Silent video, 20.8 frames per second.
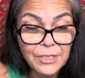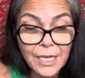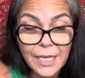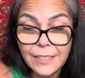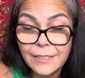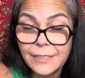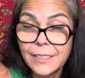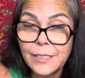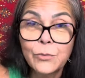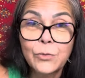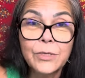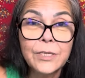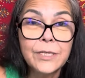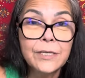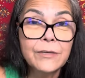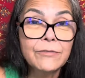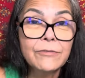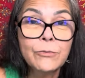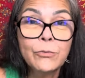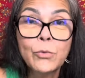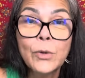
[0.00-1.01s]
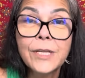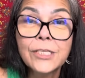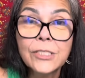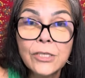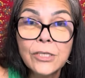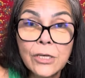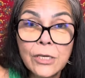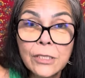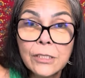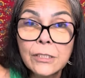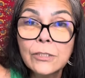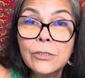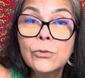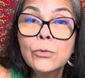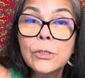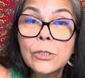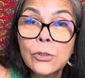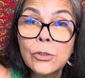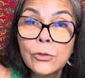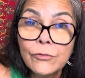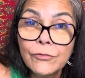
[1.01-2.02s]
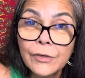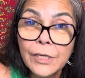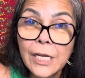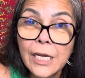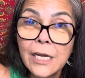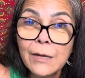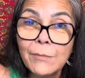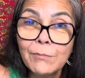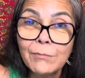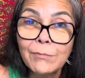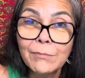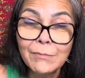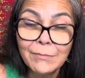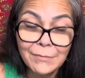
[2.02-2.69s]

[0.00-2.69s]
I say whatever went on, you will overcome.